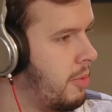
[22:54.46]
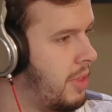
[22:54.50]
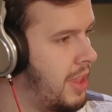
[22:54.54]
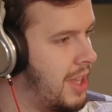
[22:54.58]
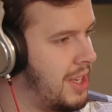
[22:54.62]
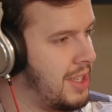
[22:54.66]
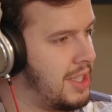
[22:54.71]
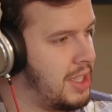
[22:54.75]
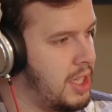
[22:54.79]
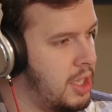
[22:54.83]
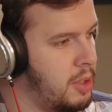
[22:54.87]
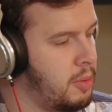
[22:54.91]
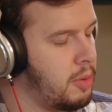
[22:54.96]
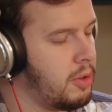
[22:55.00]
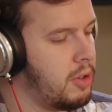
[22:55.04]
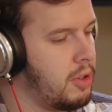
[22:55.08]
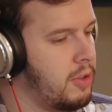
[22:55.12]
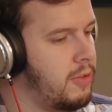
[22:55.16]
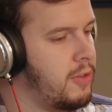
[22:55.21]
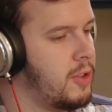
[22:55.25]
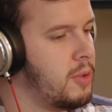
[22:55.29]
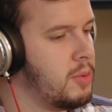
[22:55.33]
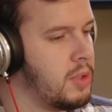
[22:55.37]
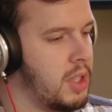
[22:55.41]
That
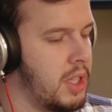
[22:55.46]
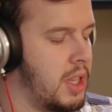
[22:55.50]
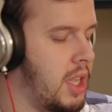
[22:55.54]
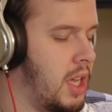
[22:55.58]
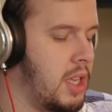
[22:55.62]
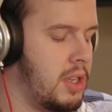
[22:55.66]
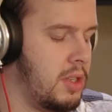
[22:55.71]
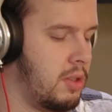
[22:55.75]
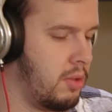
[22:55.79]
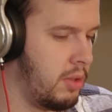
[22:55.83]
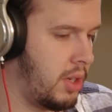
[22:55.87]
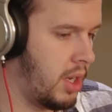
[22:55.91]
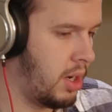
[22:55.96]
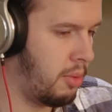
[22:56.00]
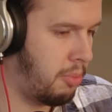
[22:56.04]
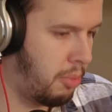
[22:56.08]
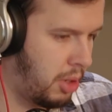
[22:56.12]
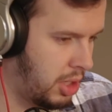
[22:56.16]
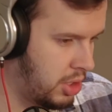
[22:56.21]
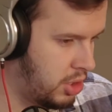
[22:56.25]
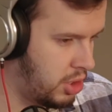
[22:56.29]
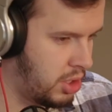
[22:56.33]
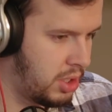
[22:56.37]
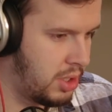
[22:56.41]
typically films like that don't get a
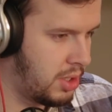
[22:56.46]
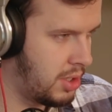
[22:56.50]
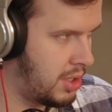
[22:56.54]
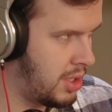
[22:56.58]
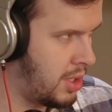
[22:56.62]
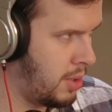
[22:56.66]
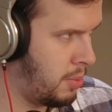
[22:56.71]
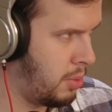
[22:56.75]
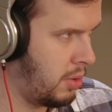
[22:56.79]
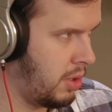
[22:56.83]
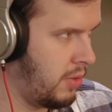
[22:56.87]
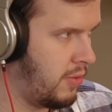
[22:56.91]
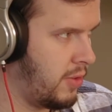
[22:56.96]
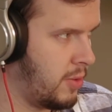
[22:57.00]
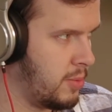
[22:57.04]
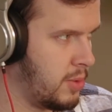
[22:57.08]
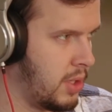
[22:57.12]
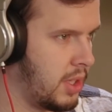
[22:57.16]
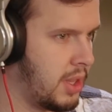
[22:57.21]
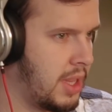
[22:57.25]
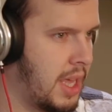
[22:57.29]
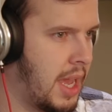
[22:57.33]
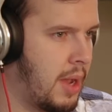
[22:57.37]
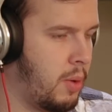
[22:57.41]
budget. Typically films
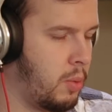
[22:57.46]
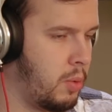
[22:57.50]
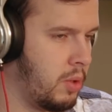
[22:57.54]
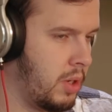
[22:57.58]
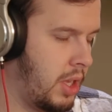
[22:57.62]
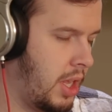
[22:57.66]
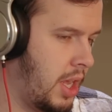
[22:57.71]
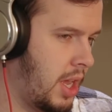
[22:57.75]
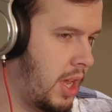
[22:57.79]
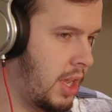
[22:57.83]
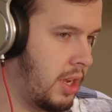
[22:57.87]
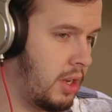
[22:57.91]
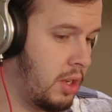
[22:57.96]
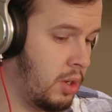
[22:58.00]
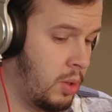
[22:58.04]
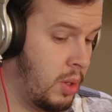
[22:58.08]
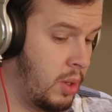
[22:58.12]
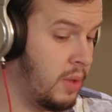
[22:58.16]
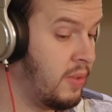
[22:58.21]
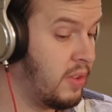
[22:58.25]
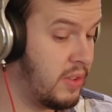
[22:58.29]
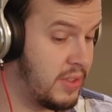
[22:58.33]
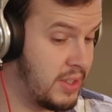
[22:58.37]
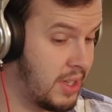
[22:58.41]
like that will get,
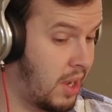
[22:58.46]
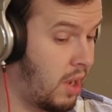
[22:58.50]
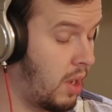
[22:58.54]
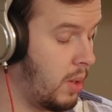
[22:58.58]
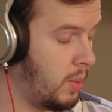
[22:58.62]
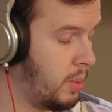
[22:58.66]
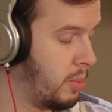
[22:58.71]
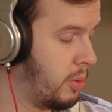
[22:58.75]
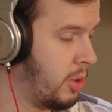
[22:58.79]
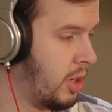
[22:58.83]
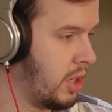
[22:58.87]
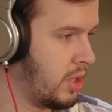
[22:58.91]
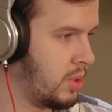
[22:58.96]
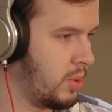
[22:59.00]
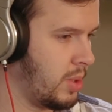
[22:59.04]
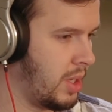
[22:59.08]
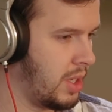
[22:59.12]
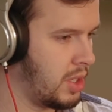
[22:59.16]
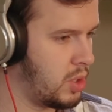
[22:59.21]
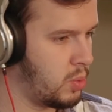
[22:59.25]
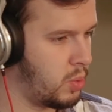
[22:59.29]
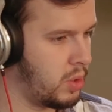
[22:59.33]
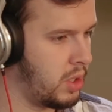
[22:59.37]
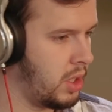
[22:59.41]
even if it's a Hollywood production, will
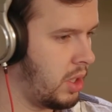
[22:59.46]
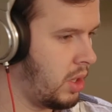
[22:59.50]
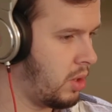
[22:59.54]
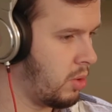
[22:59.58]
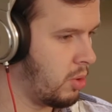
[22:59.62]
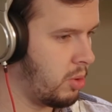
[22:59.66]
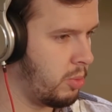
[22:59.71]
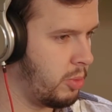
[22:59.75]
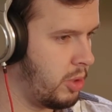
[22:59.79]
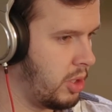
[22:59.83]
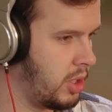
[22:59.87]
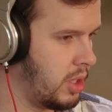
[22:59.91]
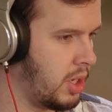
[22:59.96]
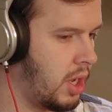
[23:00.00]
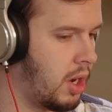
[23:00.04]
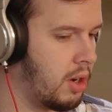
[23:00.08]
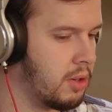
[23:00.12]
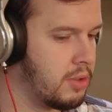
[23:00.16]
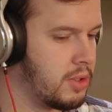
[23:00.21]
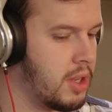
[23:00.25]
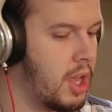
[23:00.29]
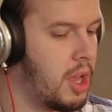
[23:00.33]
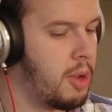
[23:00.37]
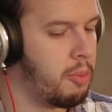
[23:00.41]
get $20, $30 million.
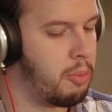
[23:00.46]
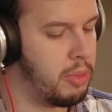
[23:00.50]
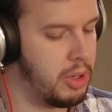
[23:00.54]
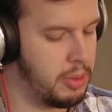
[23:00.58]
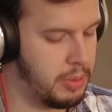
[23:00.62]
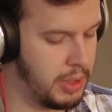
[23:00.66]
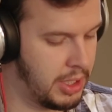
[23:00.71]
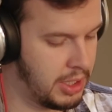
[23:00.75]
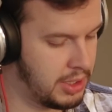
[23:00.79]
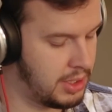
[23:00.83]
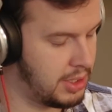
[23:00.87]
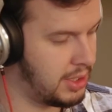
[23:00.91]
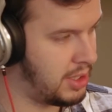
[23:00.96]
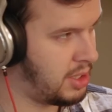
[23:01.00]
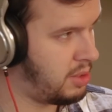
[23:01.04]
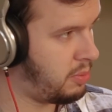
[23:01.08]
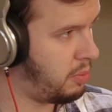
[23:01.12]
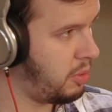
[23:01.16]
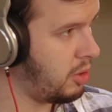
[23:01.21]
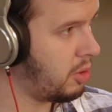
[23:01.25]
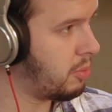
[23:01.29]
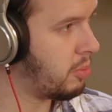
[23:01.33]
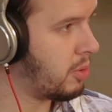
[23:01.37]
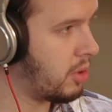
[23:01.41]
But because it's
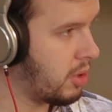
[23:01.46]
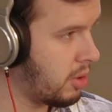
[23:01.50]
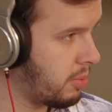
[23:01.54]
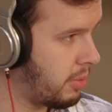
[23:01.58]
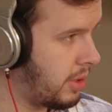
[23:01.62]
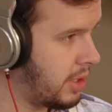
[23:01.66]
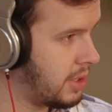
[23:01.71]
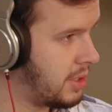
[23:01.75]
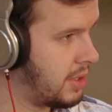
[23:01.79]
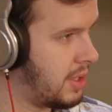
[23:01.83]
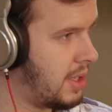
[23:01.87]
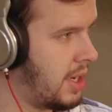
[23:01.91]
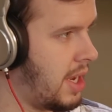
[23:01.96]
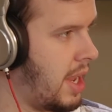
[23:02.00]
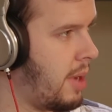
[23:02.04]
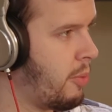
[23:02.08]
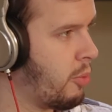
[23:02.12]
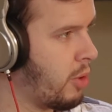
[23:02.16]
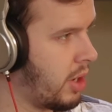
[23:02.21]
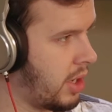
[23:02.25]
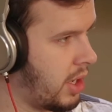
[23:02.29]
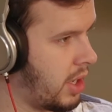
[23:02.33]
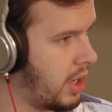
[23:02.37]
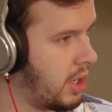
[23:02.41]
Spielberg, because of the name
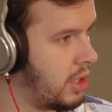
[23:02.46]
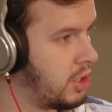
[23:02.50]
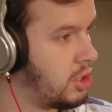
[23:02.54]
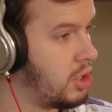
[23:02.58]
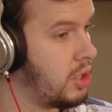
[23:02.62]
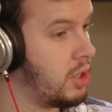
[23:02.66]
recognition,